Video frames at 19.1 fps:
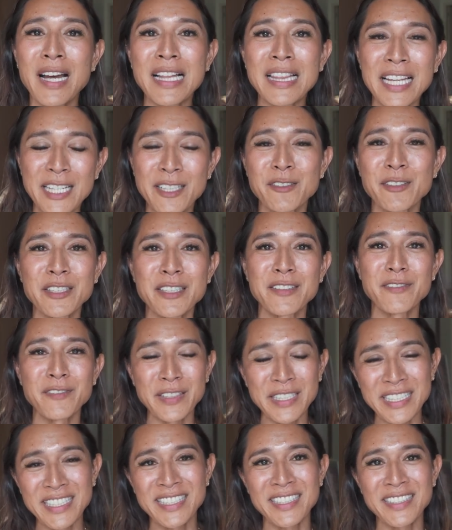electric
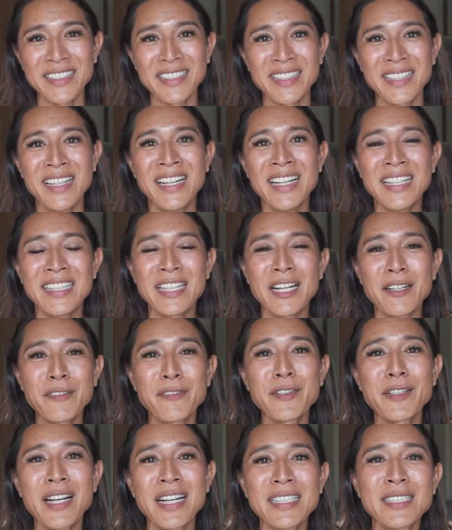vehicle. Now if
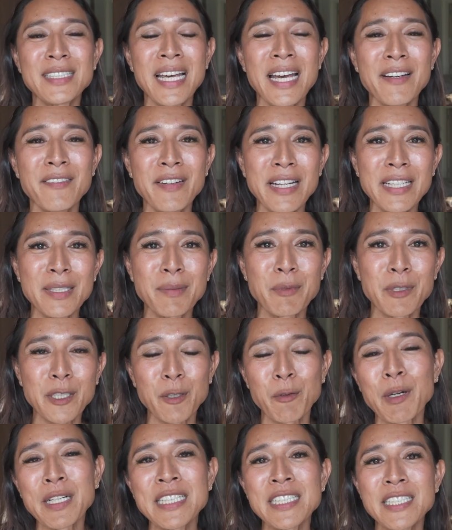you guys have any more
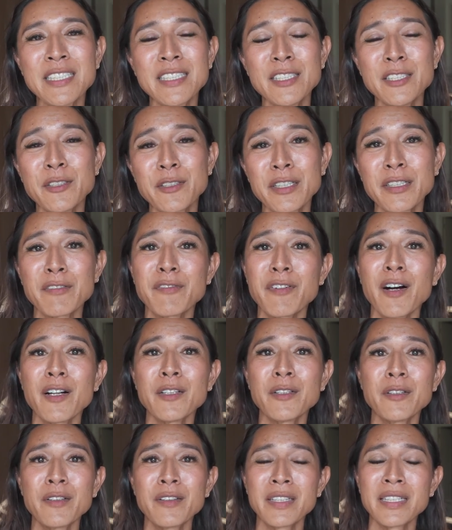questions, you can
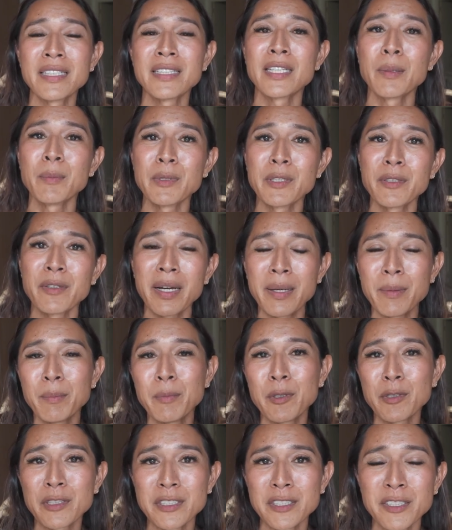follow the WM
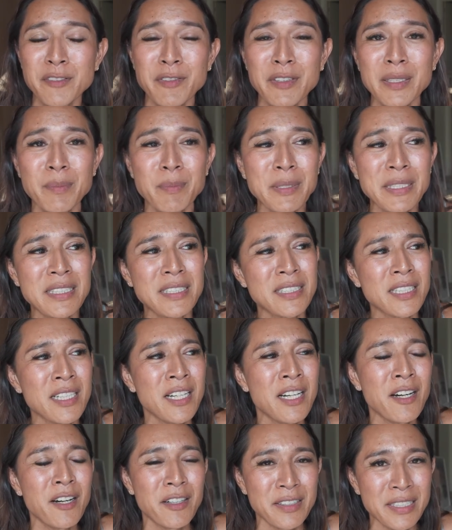Motors Philippines
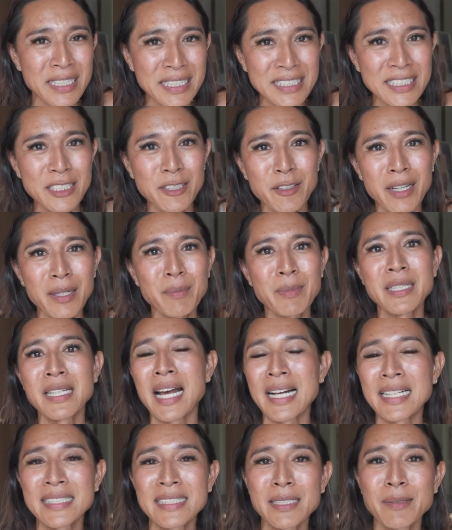on Instagram and
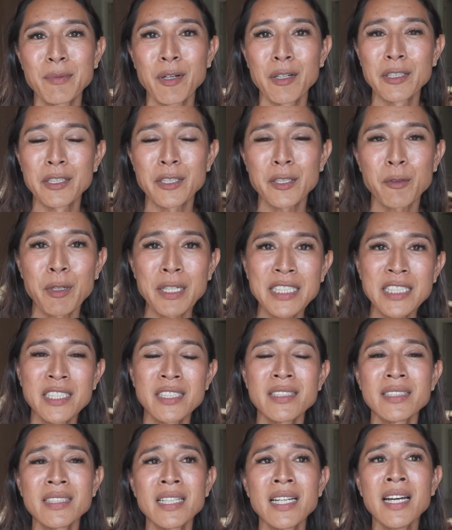ask them all your
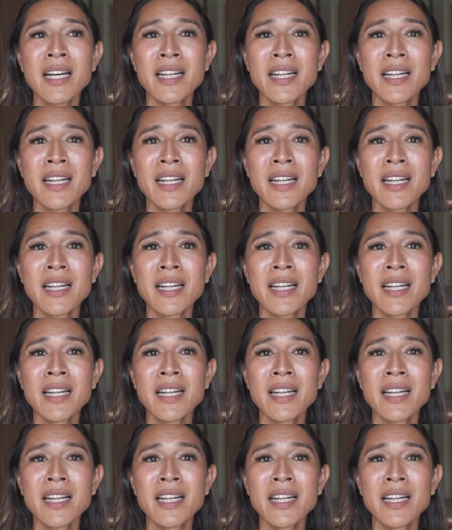questions.